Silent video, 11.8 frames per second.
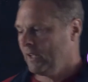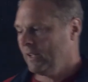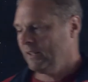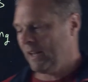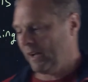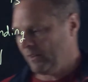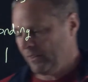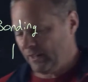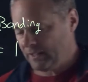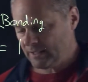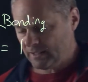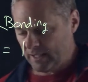Now
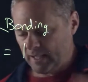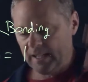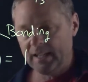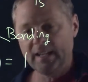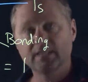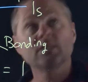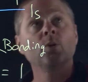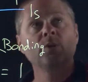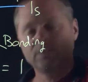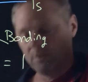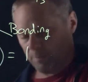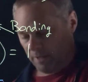this is going
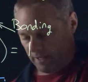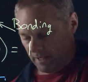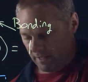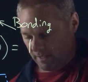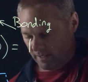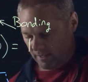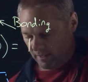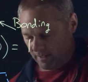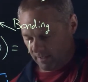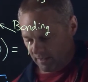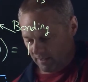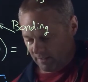to be
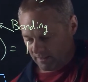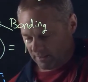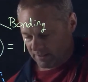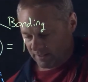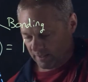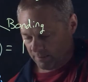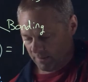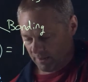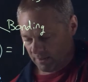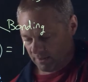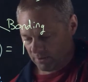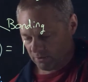sigma
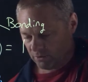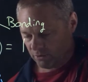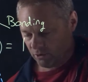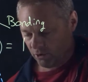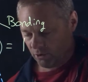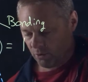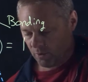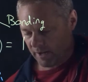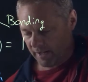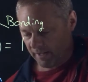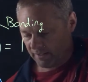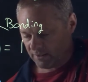
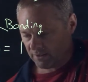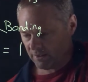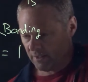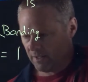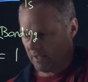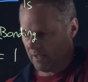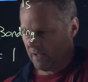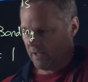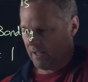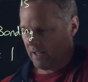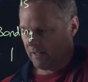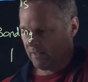2s,
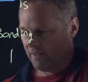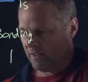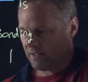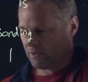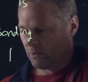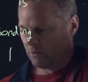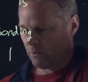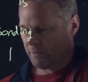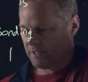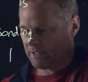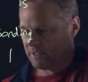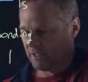and this one will be
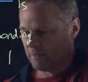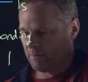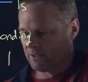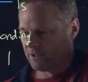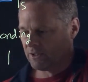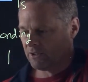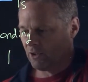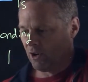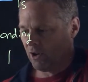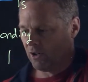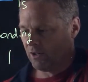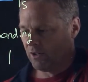sigma
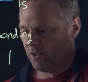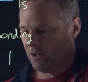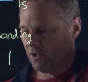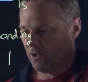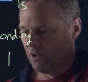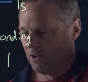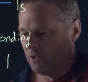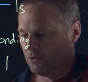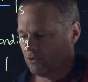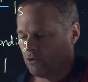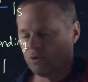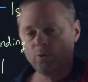star
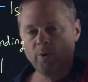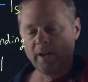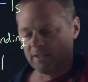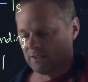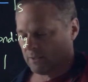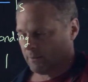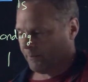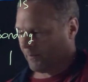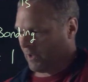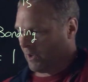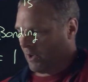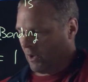2s.
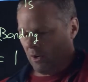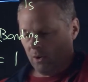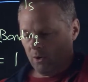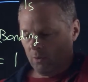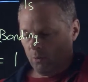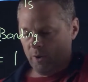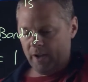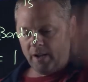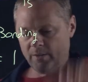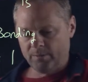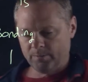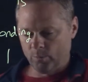We
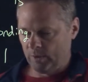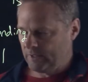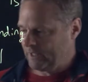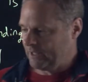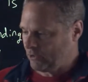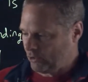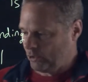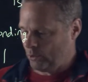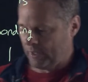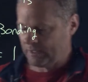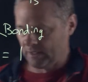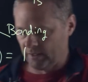have, once again,
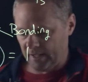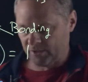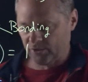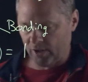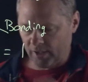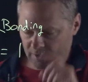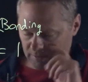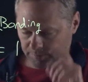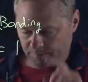2s electrons.